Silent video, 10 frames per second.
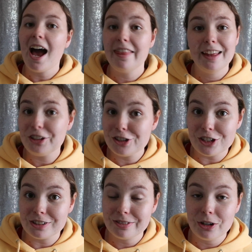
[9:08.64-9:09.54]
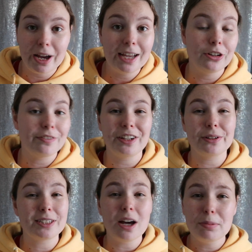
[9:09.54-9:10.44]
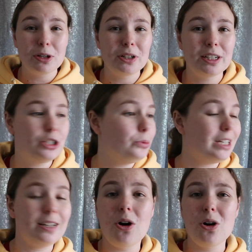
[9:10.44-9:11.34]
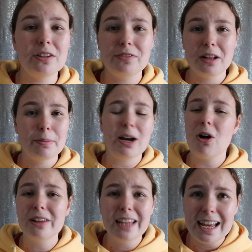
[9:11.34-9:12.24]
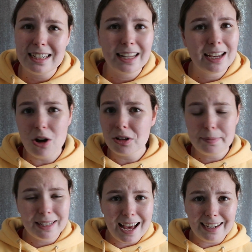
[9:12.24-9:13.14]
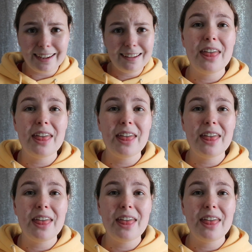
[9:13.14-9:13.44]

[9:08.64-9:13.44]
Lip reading: And then you're done, okay? Your video is uploaded, you did all the filming, all the editing, all the planning.